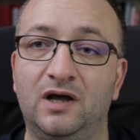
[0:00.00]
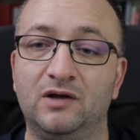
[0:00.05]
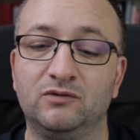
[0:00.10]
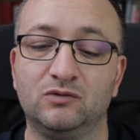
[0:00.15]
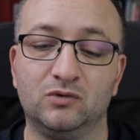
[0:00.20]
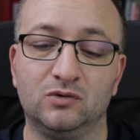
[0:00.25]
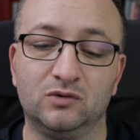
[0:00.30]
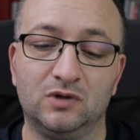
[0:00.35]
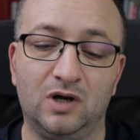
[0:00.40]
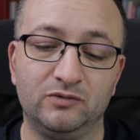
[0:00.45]
How
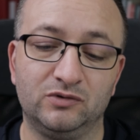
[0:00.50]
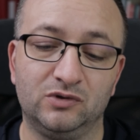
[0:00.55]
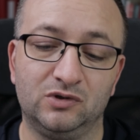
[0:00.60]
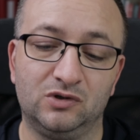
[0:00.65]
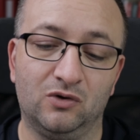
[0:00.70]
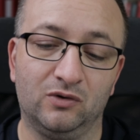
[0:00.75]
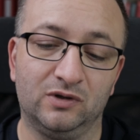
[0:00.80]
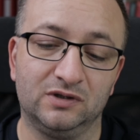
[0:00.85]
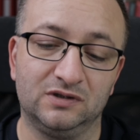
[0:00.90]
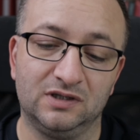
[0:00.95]
do you
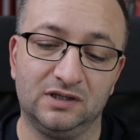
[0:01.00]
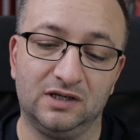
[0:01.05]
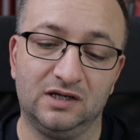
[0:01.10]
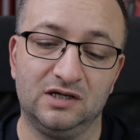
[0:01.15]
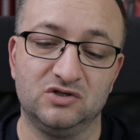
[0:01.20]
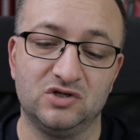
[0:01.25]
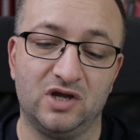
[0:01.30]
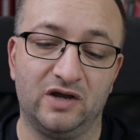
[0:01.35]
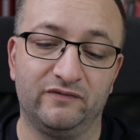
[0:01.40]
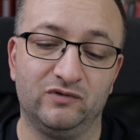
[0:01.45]
call it in
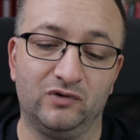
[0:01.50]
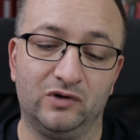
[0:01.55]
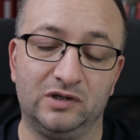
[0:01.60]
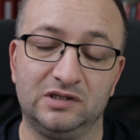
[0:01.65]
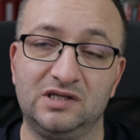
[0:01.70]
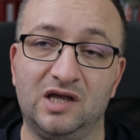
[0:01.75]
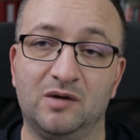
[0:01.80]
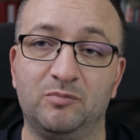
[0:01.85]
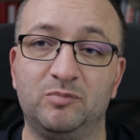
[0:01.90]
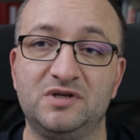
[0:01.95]
English? I have no
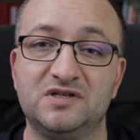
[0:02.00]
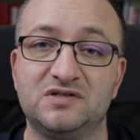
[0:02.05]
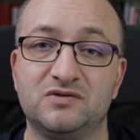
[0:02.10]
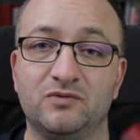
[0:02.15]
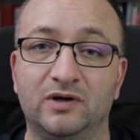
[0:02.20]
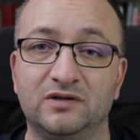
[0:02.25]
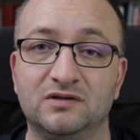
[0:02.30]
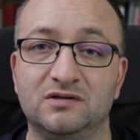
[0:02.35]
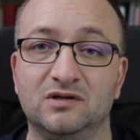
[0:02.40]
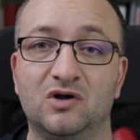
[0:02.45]
idea. Please
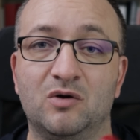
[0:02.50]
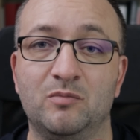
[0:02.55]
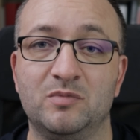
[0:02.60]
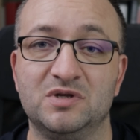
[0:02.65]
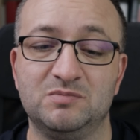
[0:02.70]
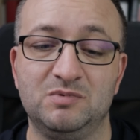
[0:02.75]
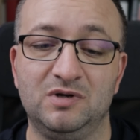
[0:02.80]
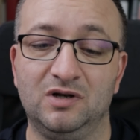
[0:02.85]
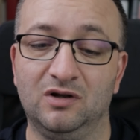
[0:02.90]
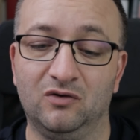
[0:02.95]
write in the
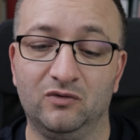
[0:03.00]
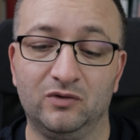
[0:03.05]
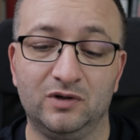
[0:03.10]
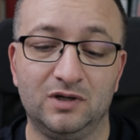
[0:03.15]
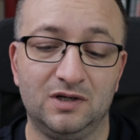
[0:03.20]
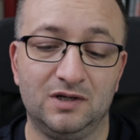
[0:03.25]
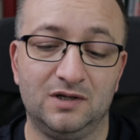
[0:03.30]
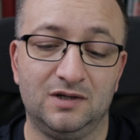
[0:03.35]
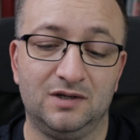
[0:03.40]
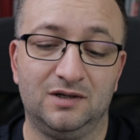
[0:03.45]
comments below
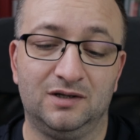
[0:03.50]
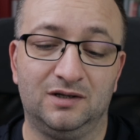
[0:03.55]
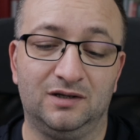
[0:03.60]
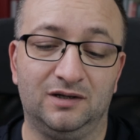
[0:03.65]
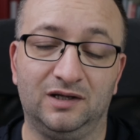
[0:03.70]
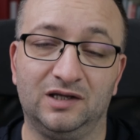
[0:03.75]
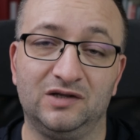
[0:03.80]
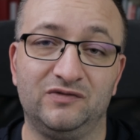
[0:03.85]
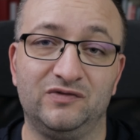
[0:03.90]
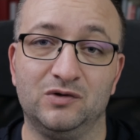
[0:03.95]

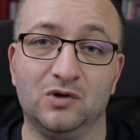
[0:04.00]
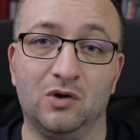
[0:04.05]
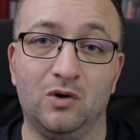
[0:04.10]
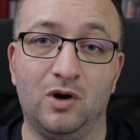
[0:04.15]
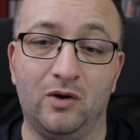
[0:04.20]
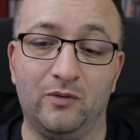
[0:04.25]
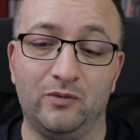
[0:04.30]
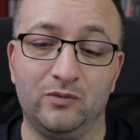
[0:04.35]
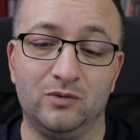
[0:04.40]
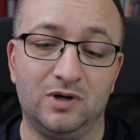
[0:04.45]
if you
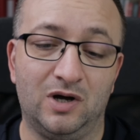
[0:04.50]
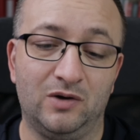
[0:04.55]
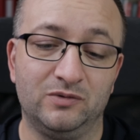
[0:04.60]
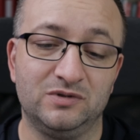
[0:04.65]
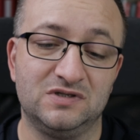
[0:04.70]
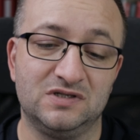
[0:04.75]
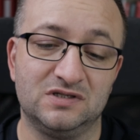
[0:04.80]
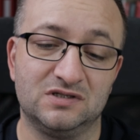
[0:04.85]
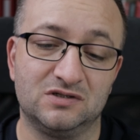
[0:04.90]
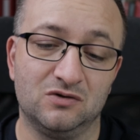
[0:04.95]
know how
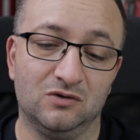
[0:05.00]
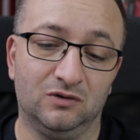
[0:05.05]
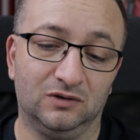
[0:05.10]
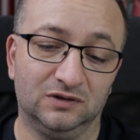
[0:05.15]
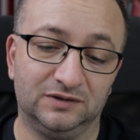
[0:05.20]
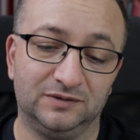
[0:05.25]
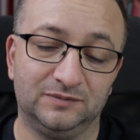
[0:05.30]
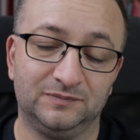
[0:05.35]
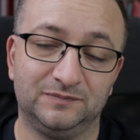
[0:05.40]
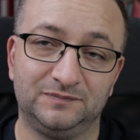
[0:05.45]
this is
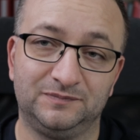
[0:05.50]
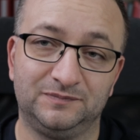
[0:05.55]
called.